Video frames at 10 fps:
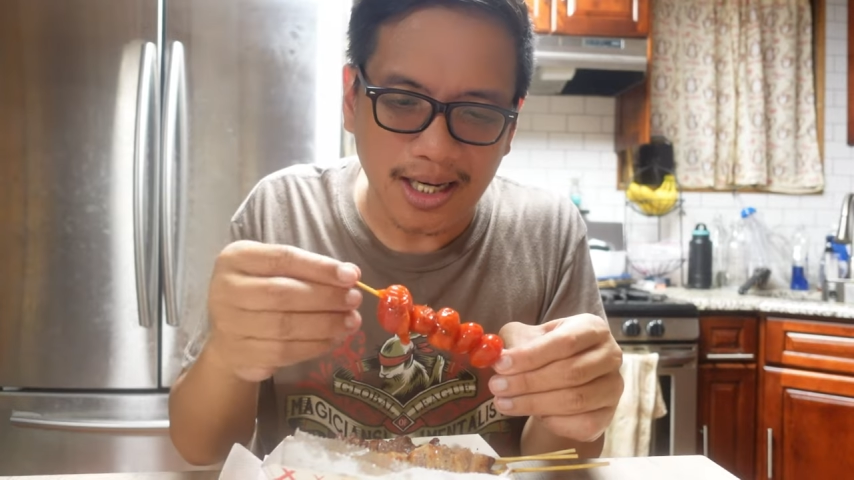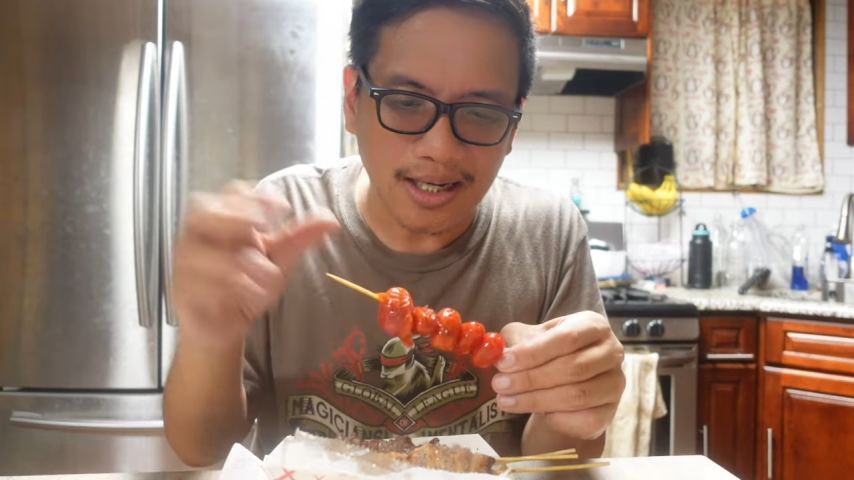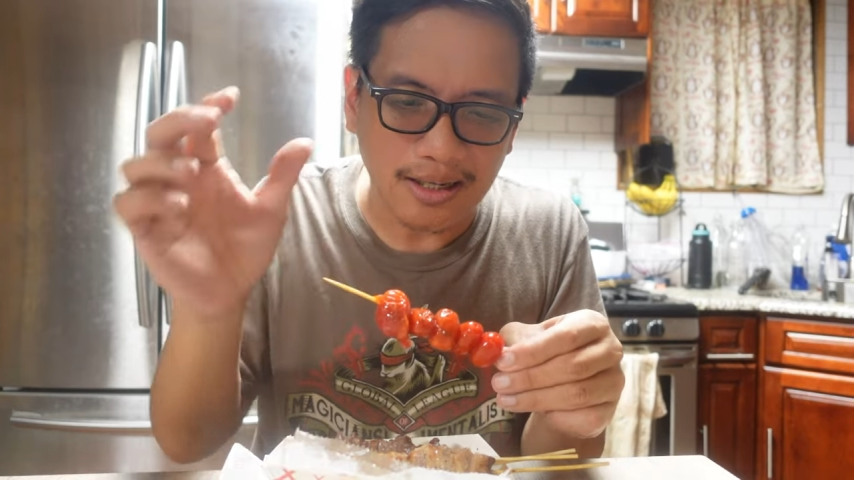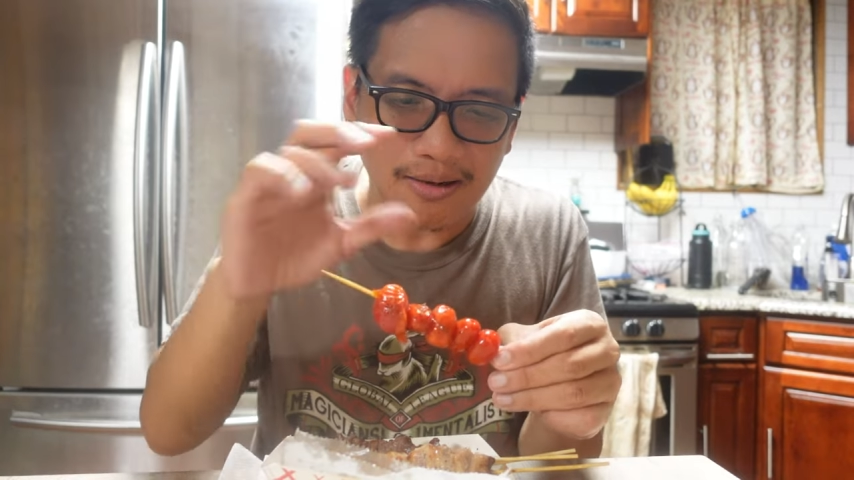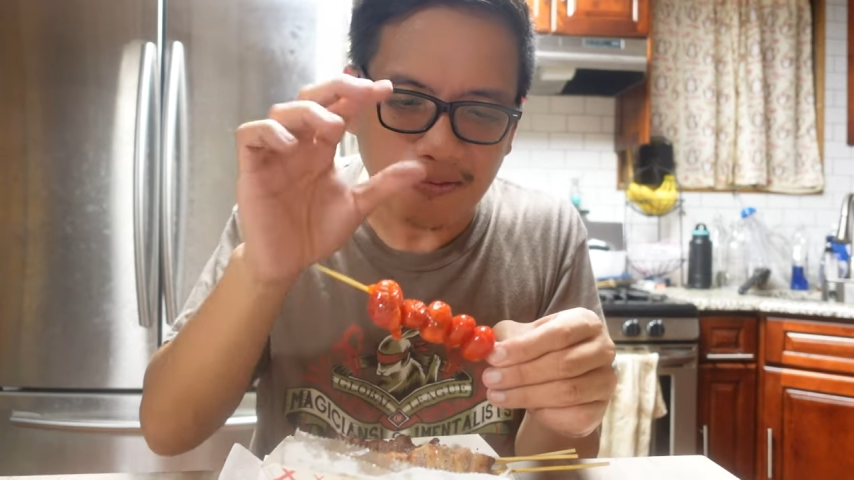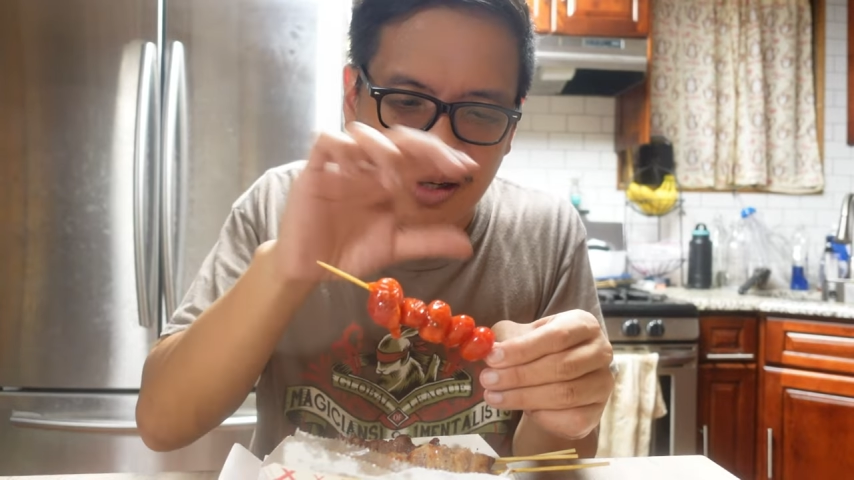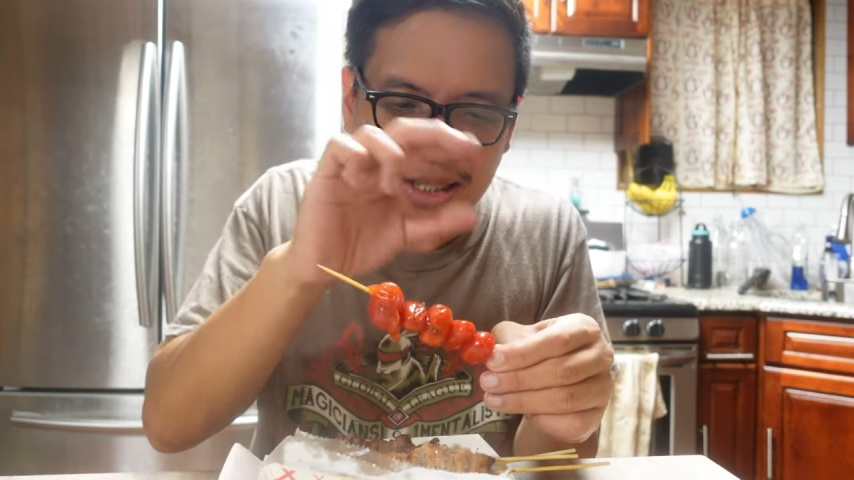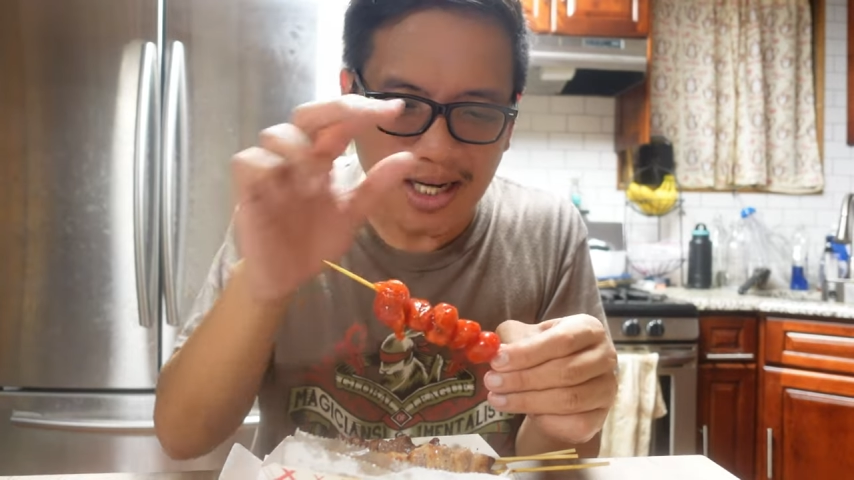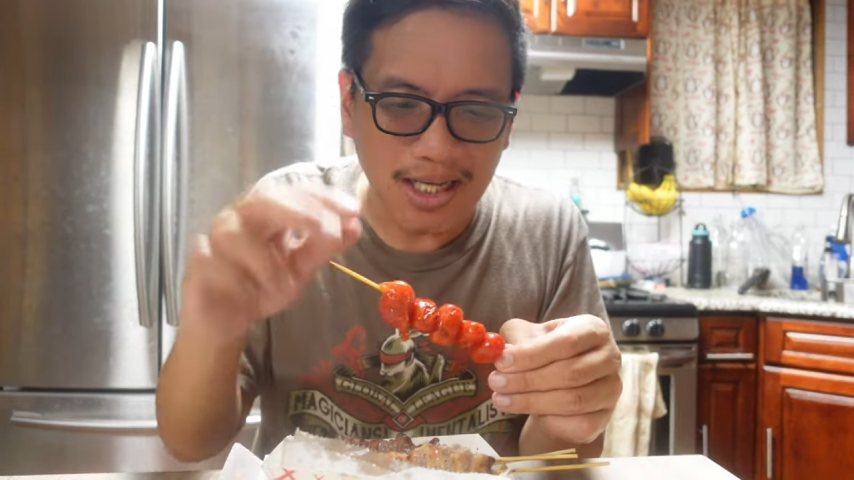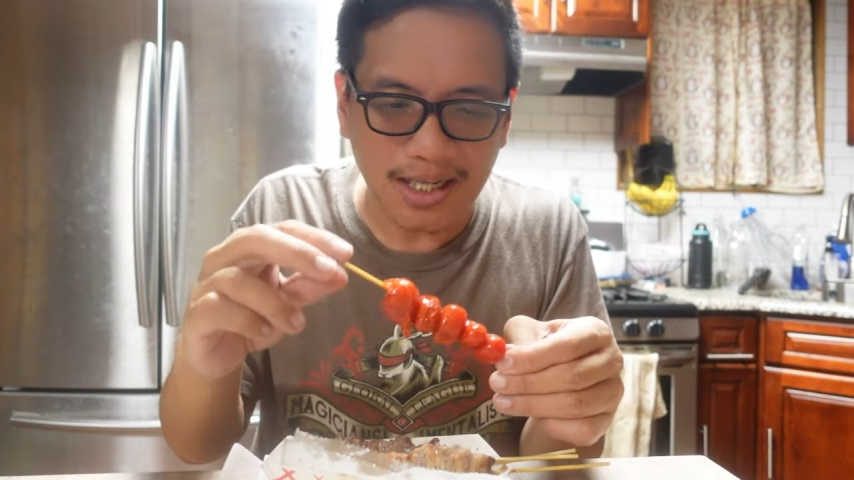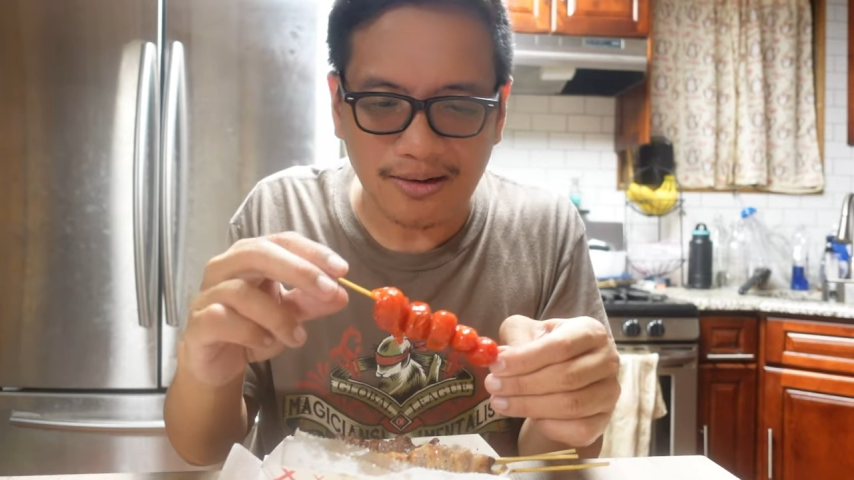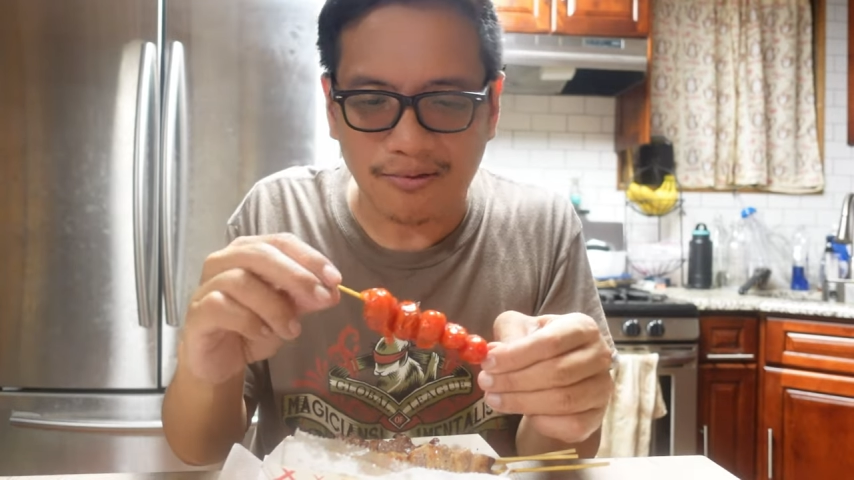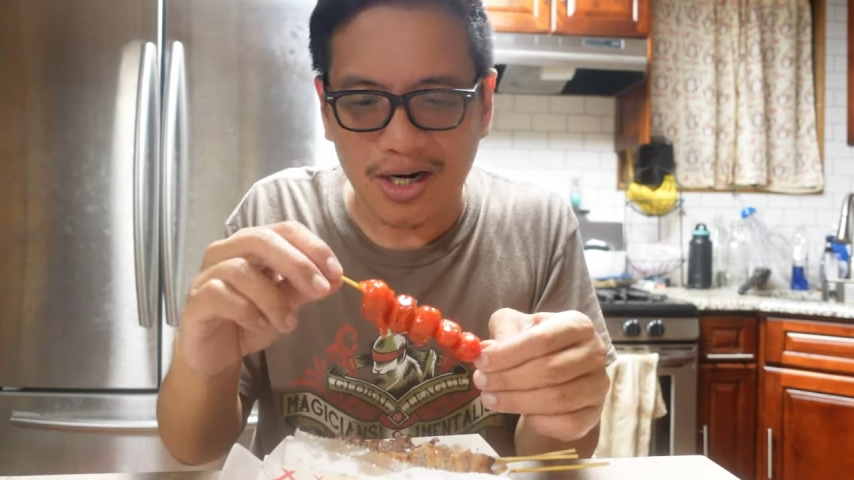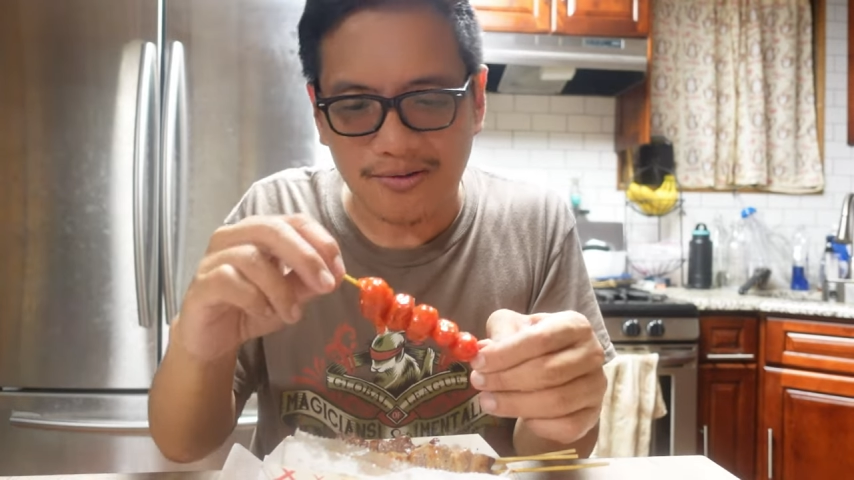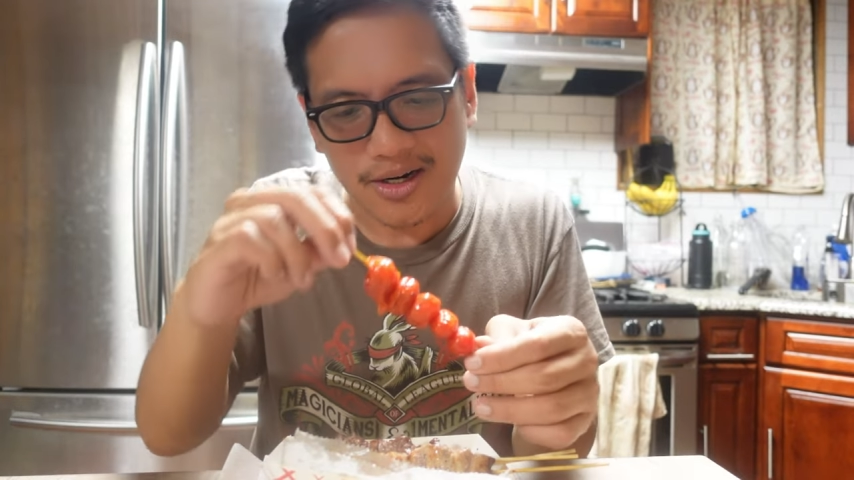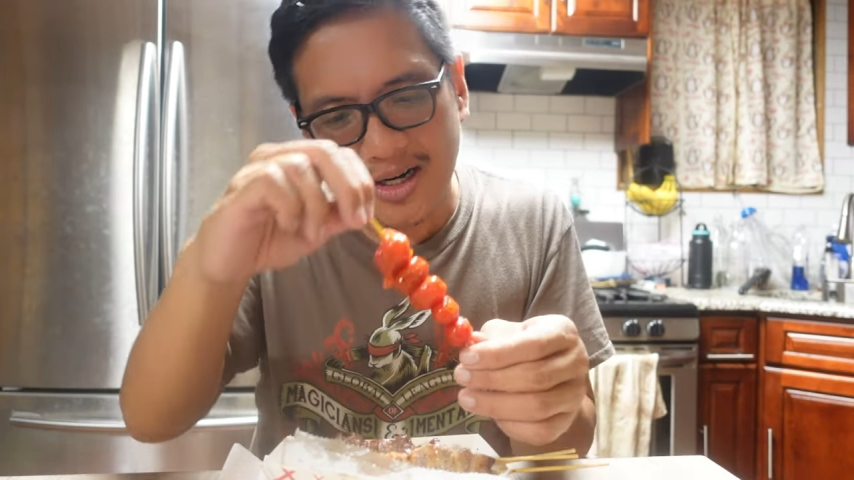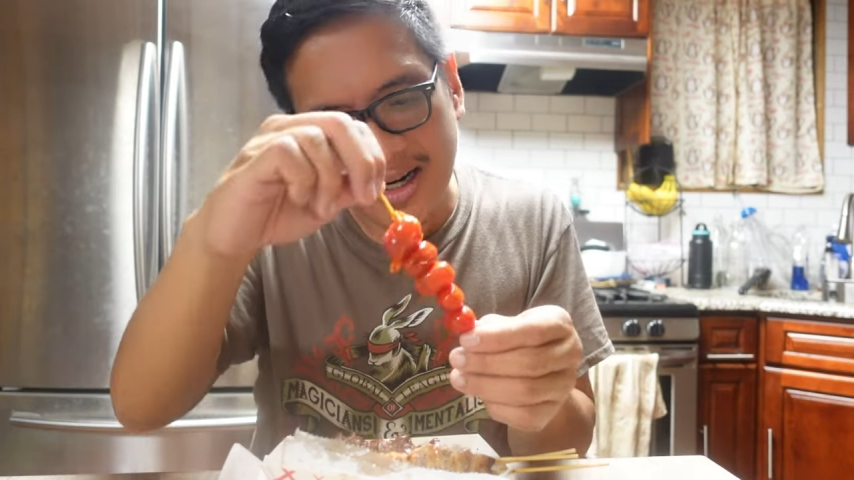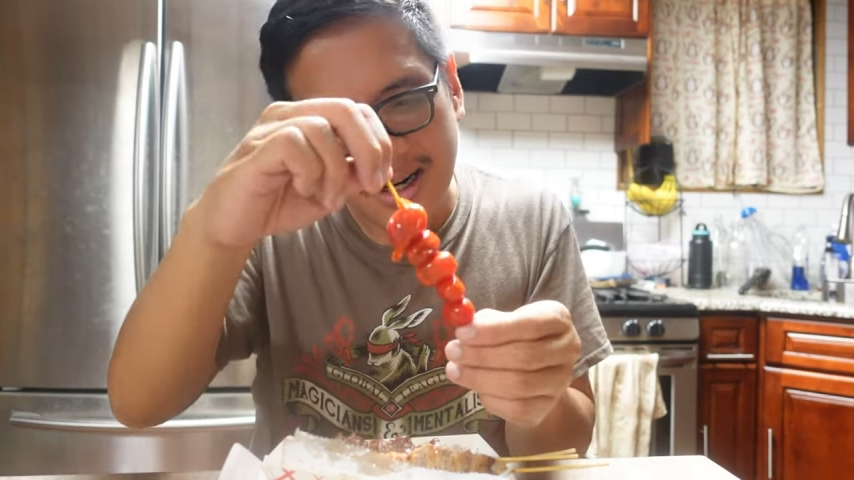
and whatnot and whatever